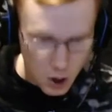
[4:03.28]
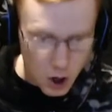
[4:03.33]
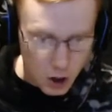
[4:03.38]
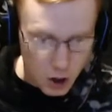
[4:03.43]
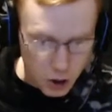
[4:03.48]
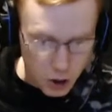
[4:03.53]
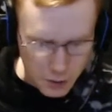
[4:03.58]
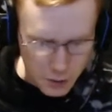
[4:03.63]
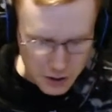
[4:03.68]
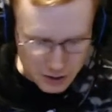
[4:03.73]

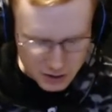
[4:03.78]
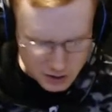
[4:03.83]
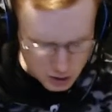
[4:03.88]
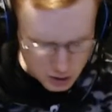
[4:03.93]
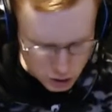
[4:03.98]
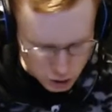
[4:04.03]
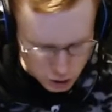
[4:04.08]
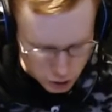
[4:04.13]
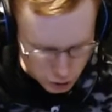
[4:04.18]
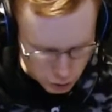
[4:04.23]
No way, this
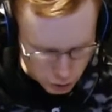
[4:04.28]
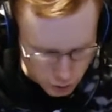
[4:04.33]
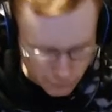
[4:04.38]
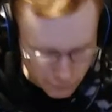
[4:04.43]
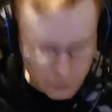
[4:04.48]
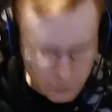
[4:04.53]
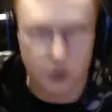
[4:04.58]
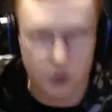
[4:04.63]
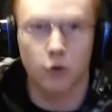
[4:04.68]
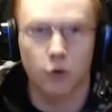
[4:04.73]
is Asuna
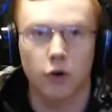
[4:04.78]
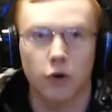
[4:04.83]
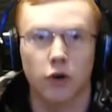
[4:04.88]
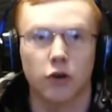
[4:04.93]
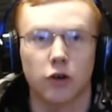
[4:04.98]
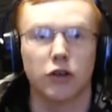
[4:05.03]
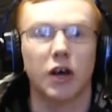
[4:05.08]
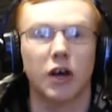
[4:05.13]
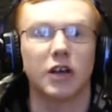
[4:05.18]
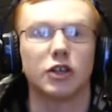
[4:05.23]
for Sword
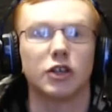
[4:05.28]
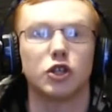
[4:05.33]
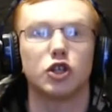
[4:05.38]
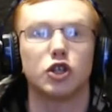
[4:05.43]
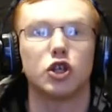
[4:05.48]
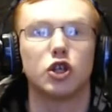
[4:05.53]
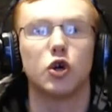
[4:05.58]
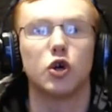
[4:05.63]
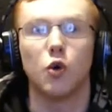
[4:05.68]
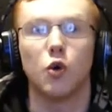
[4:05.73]
Art Online
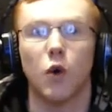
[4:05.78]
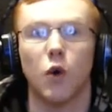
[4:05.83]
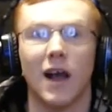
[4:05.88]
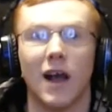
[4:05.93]
2.